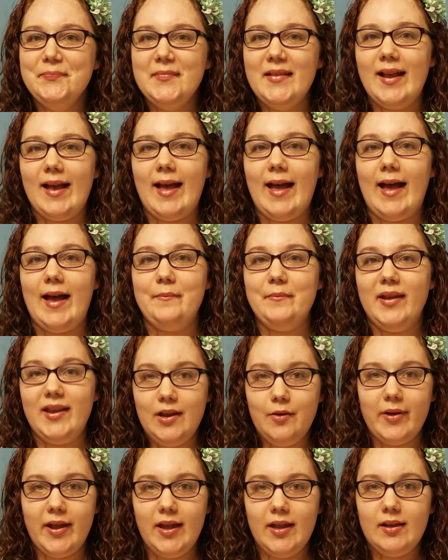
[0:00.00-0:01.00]
Um,
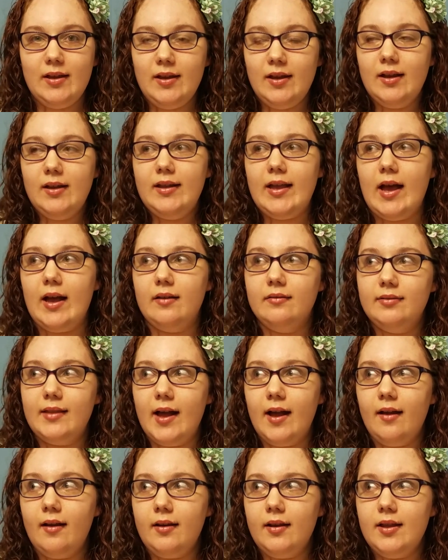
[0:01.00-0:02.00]
anyway, yeah,
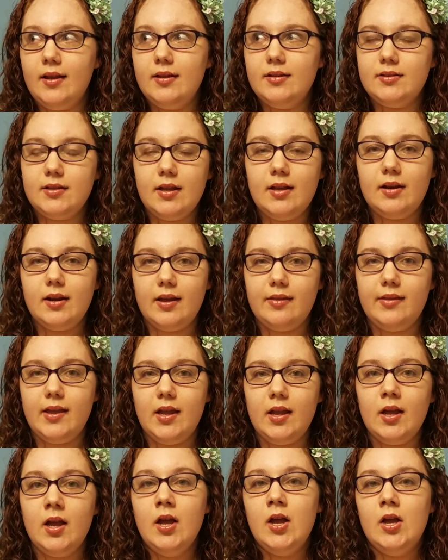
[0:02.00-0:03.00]
that is it, I
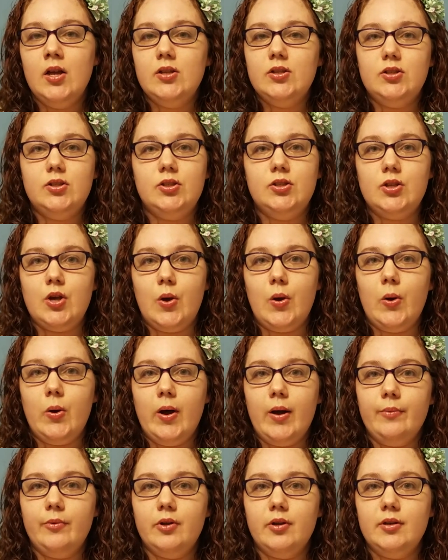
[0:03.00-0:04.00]
think. So
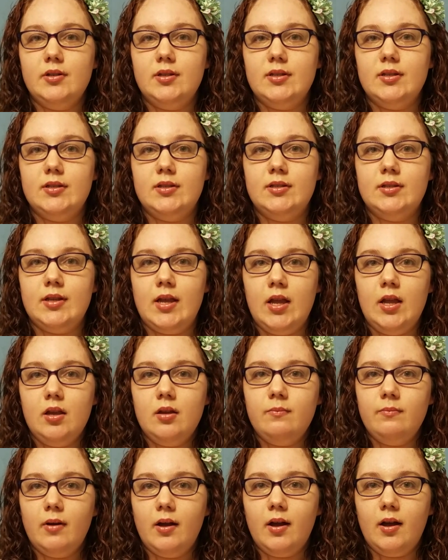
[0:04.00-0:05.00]
I'm going to say
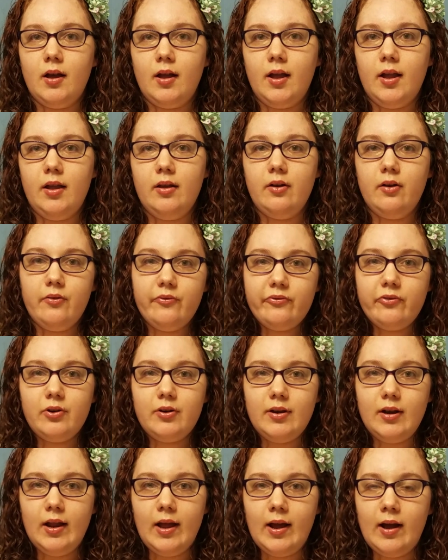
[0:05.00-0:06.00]
goodbye for
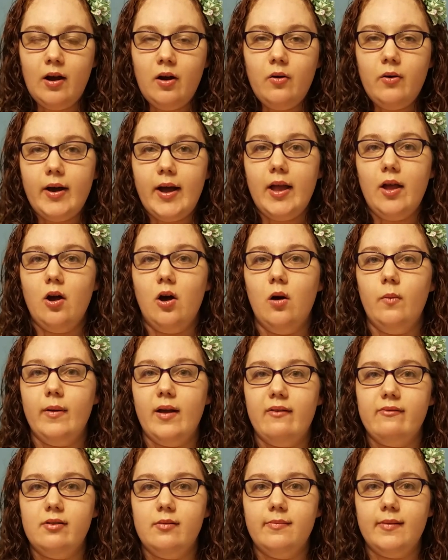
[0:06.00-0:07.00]
now. I hope
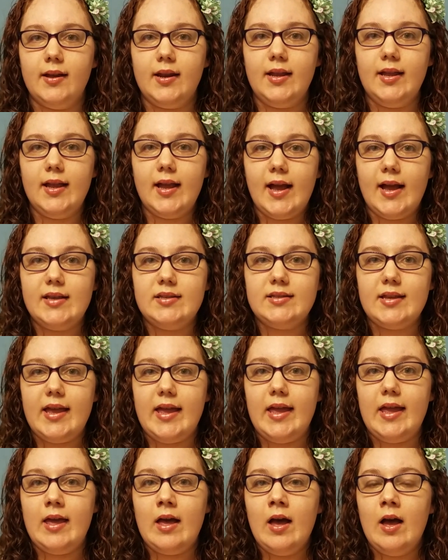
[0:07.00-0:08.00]
everybody has
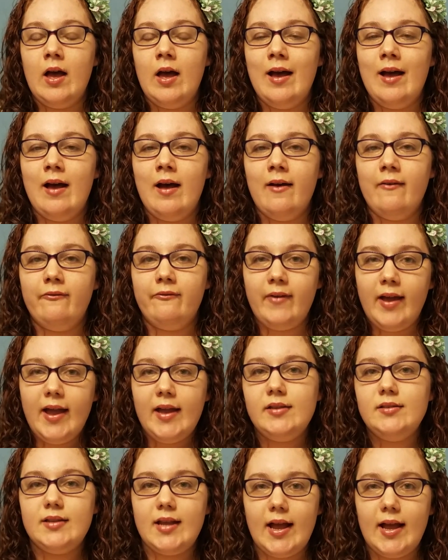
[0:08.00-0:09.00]
a
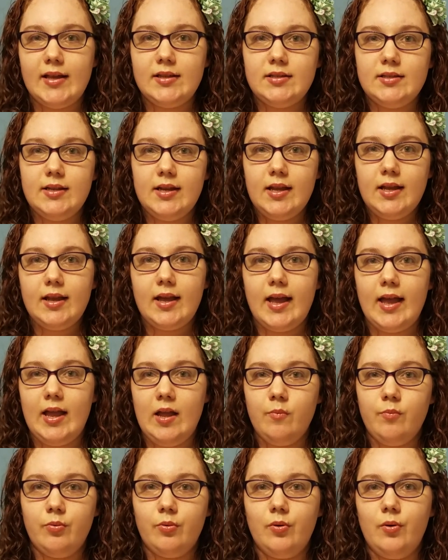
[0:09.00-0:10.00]
fantastic
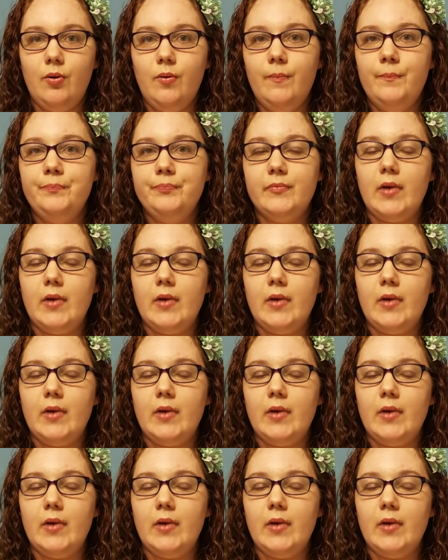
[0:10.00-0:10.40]
April.